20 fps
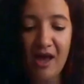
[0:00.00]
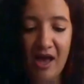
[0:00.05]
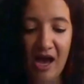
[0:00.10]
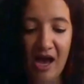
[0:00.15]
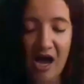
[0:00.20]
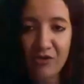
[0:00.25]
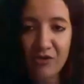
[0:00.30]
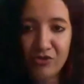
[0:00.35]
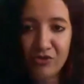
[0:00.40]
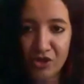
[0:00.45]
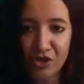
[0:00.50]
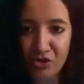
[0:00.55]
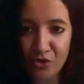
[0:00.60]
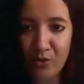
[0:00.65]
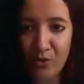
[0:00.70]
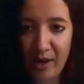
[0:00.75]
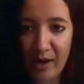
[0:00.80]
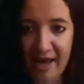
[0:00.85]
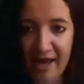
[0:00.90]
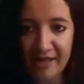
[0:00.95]
How the
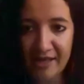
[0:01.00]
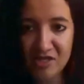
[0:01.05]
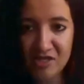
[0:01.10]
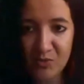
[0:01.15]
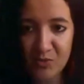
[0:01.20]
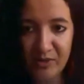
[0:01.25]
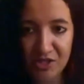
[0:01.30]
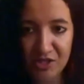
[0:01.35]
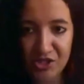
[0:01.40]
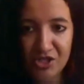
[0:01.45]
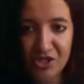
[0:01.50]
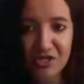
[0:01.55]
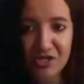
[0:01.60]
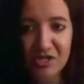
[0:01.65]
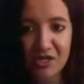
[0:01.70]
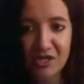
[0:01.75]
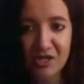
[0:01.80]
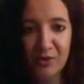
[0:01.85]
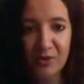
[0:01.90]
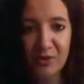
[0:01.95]
UN speeches
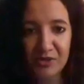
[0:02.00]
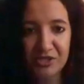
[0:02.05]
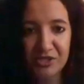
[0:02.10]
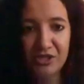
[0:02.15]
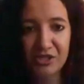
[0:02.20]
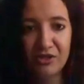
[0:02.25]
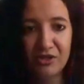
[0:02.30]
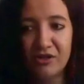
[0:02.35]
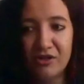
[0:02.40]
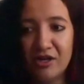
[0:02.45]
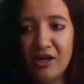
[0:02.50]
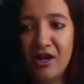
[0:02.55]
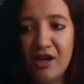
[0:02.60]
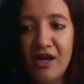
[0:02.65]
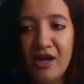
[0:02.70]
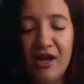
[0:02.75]
in particular